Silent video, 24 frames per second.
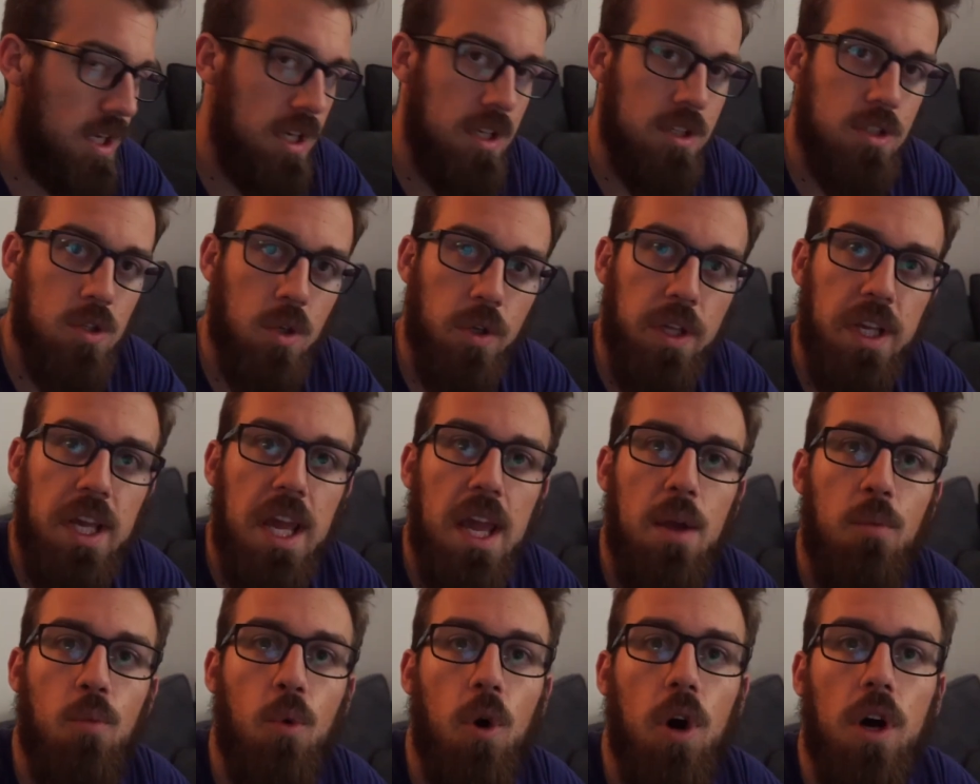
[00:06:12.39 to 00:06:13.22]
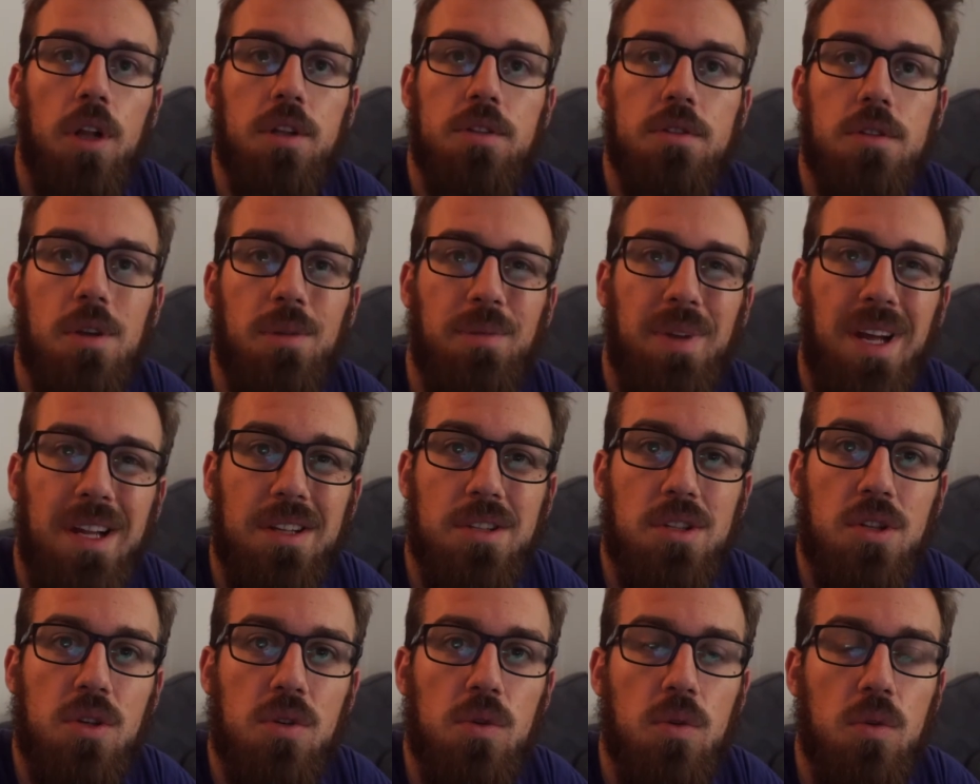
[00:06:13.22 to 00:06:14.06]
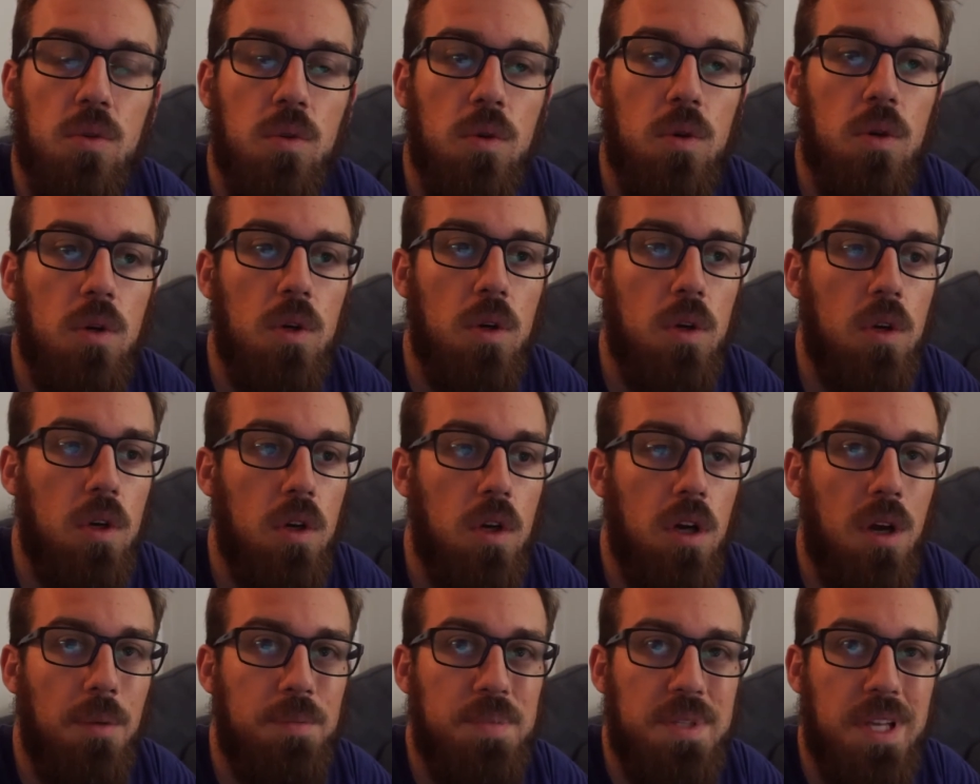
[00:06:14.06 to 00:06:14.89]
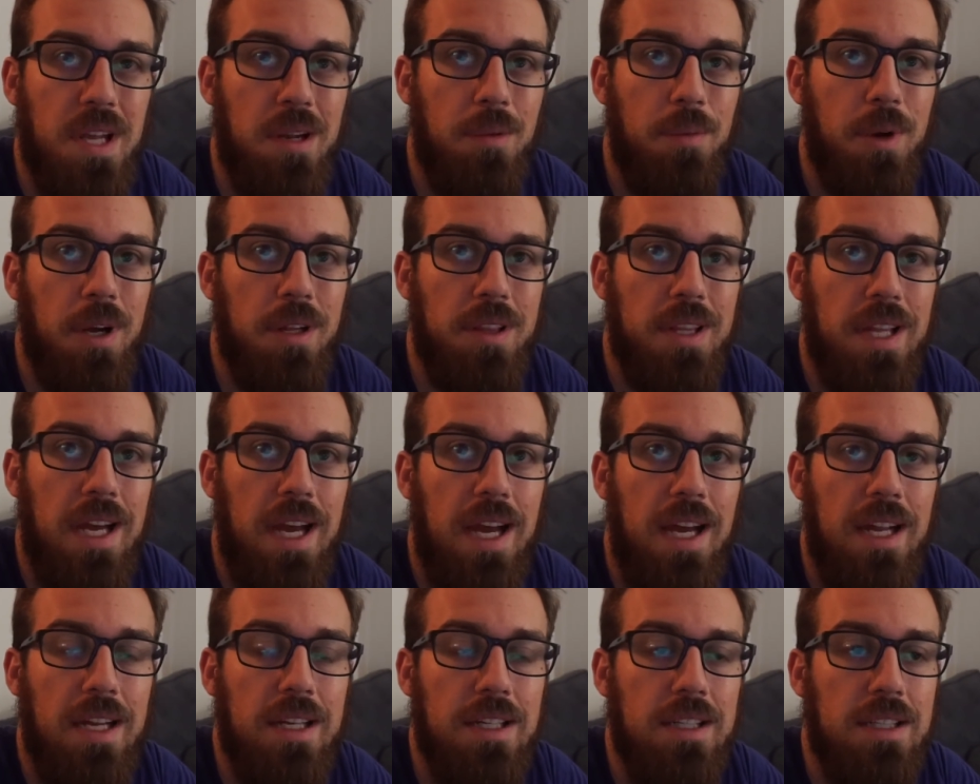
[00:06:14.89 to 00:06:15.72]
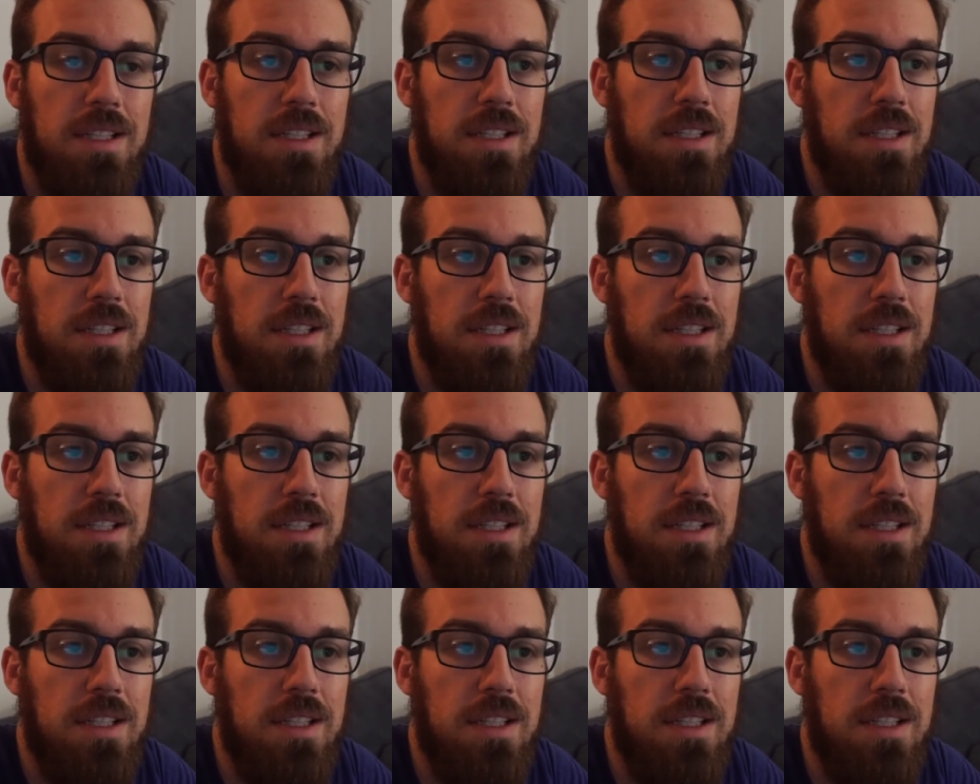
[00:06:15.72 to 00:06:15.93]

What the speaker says: it's only game one, so I'm not too upset about that.